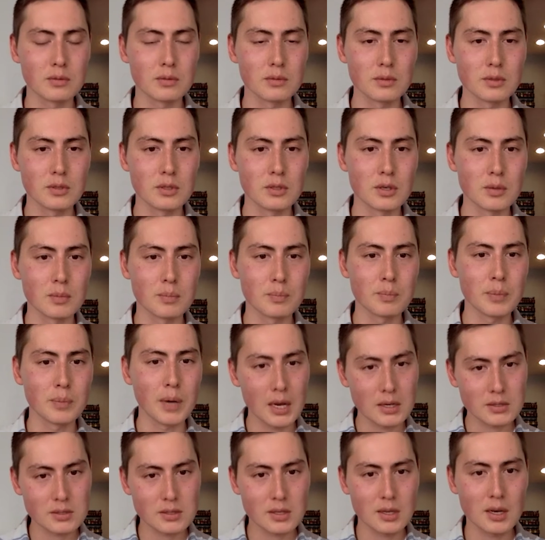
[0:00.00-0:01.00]
your
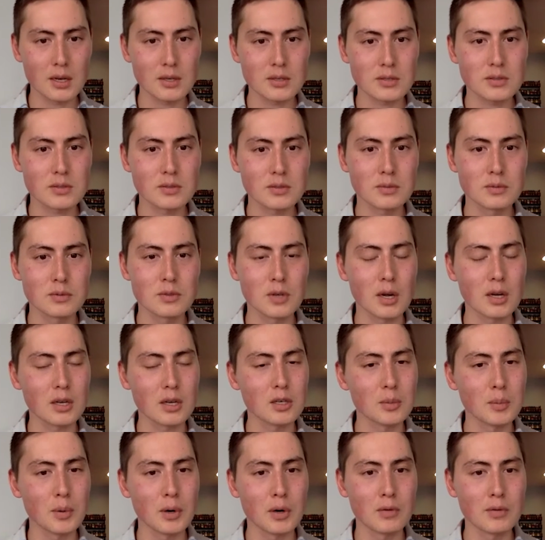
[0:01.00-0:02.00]
past guests talking
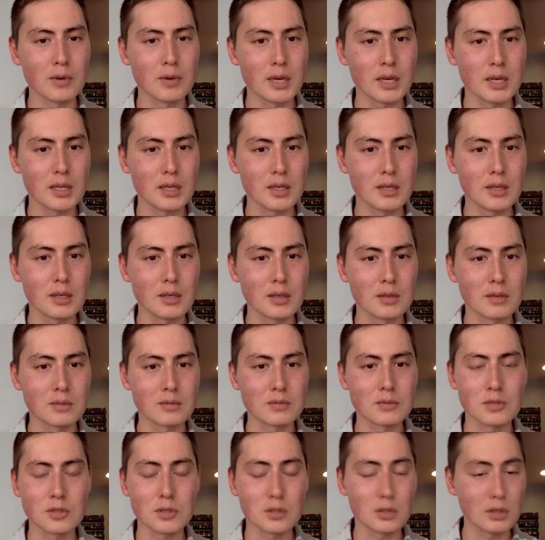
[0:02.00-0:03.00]
about Reiki and
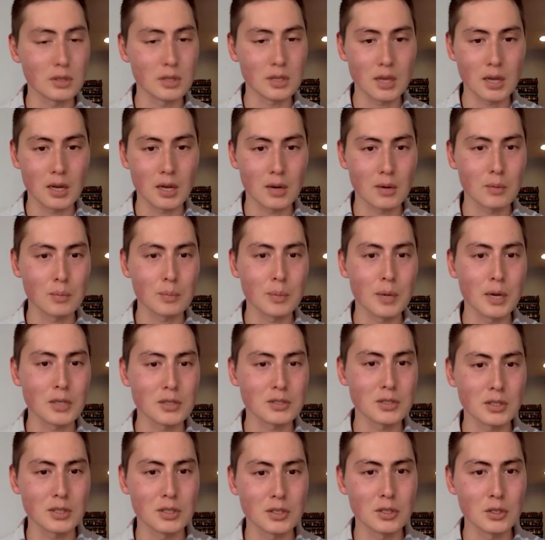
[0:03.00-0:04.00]
certainly how
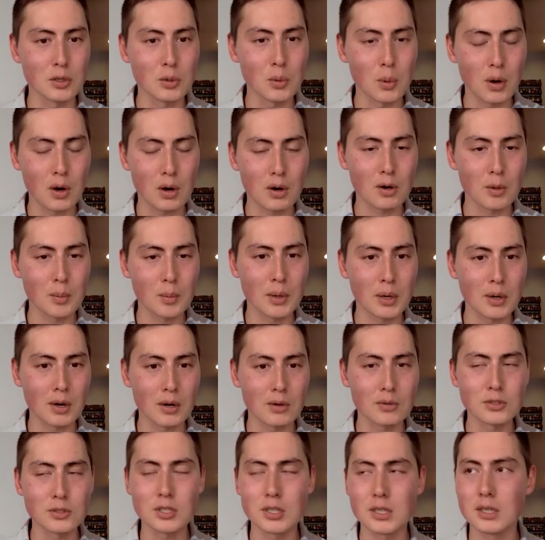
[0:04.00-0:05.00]
passionately you are about
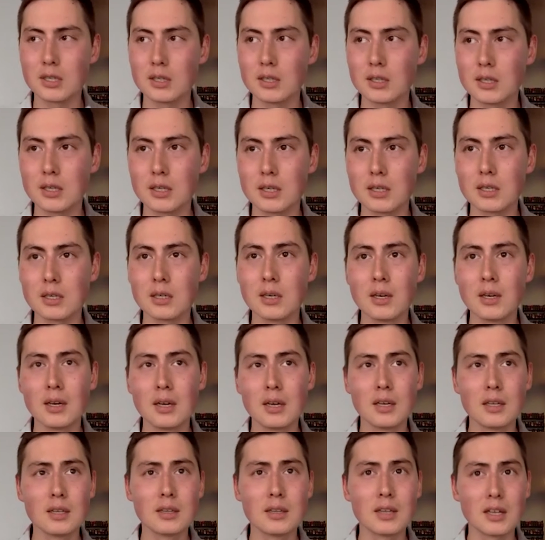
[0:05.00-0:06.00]
energy healing. And
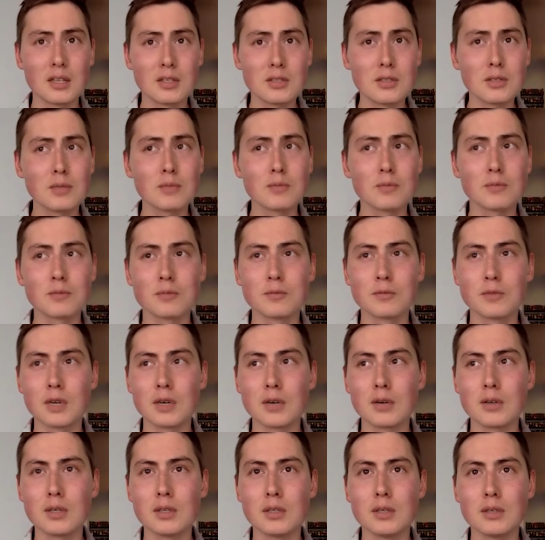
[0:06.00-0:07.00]
that's a
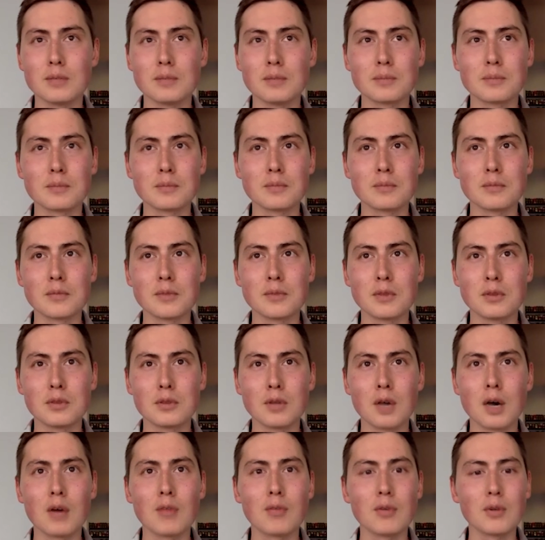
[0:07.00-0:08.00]
very
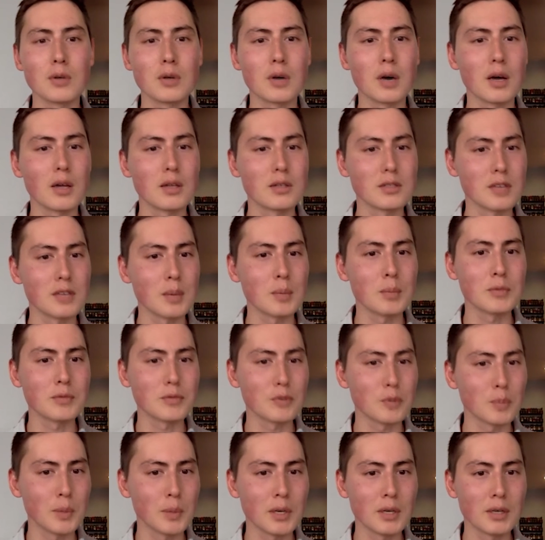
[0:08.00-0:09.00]
novel concept
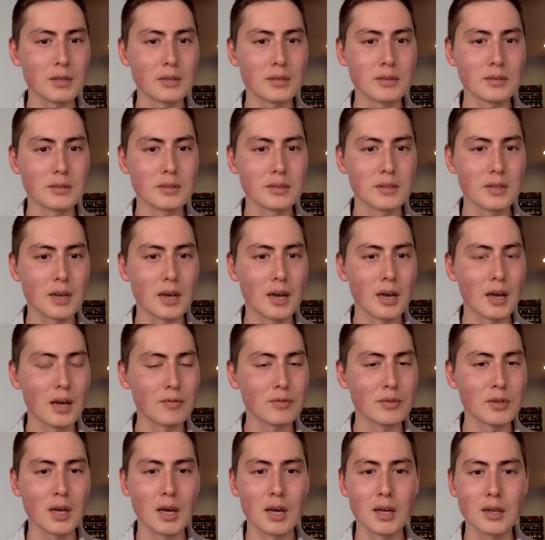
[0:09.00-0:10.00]
for me. I have
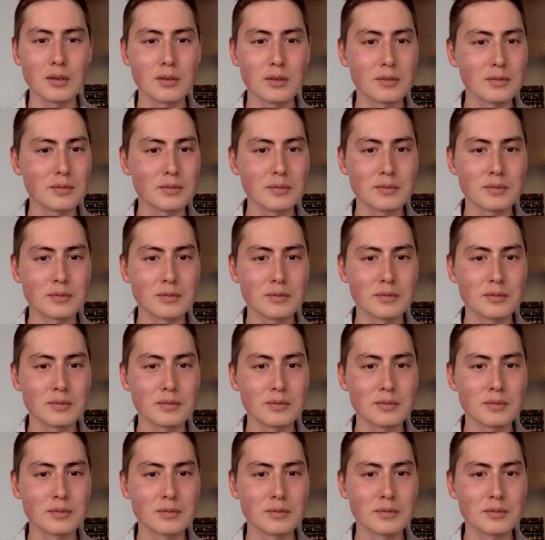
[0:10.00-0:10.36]
not